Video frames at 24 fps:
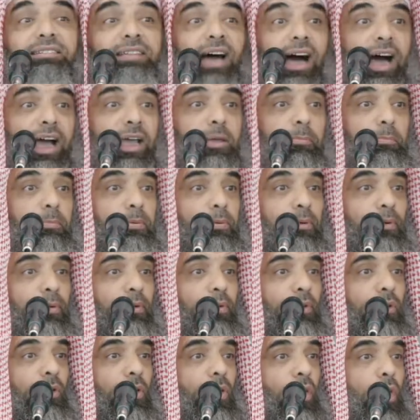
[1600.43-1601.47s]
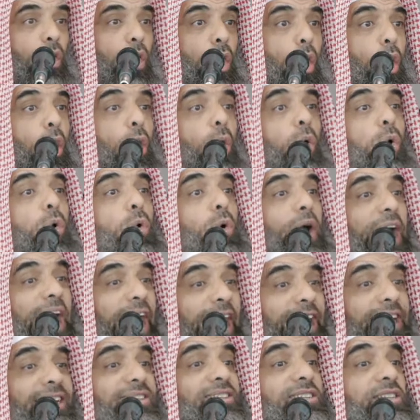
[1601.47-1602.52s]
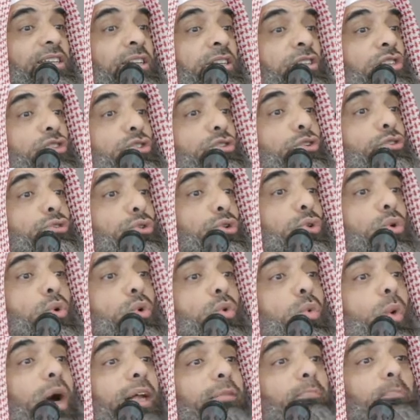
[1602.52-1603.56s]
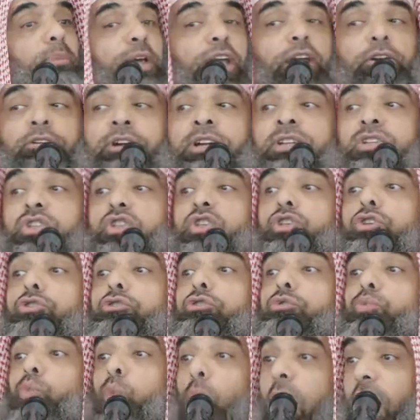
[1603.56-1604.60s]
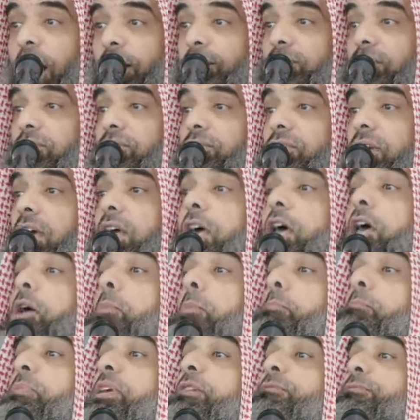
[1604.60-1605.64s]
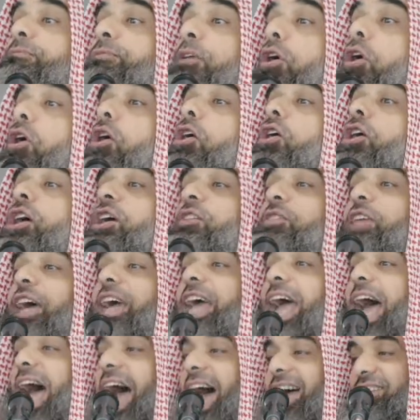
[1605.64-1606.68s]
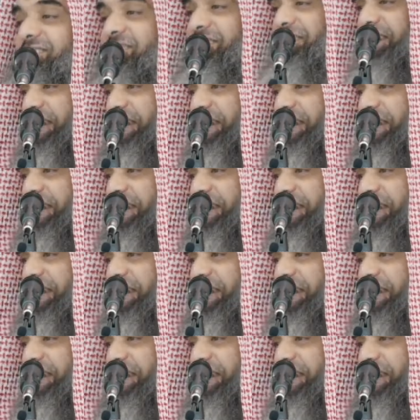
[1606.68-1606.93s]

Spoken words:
type who hastens to do what parents want before they ask